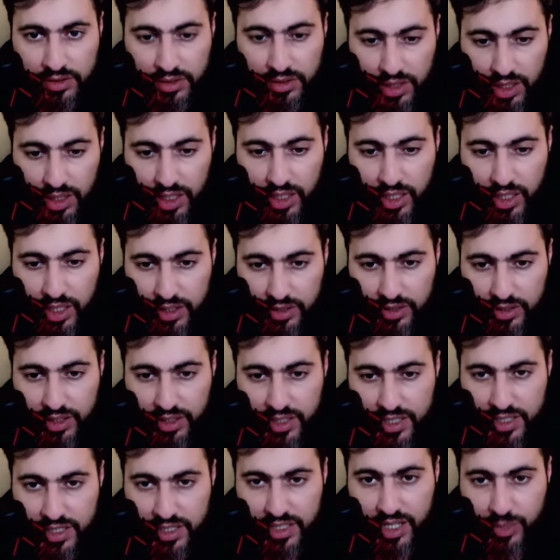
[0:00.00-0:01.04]
And there
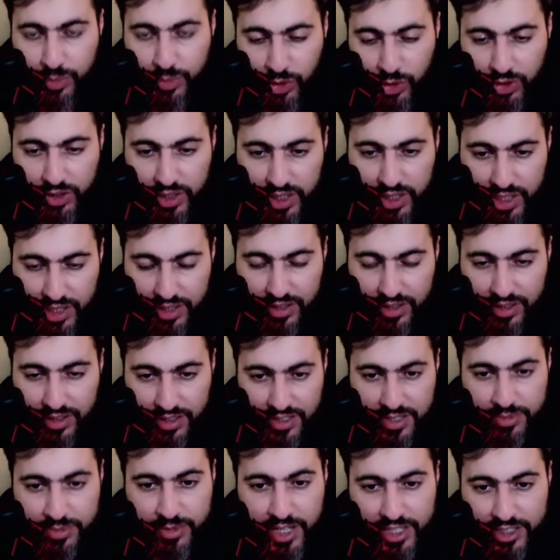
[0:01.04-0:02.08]
is a Polyrat.
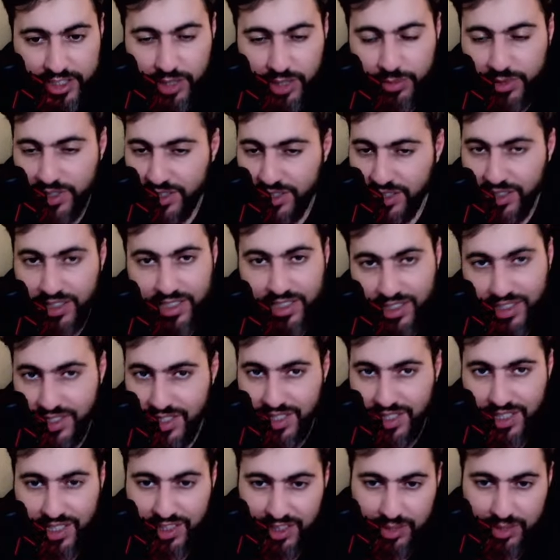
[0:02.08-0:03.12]
This matchup is just
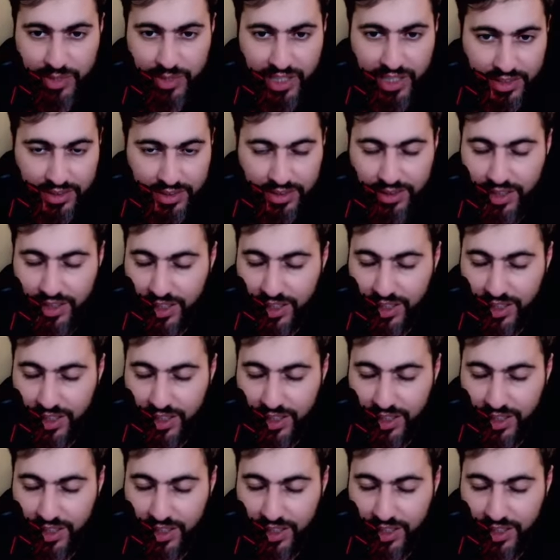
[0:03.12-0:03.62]
insanely bad.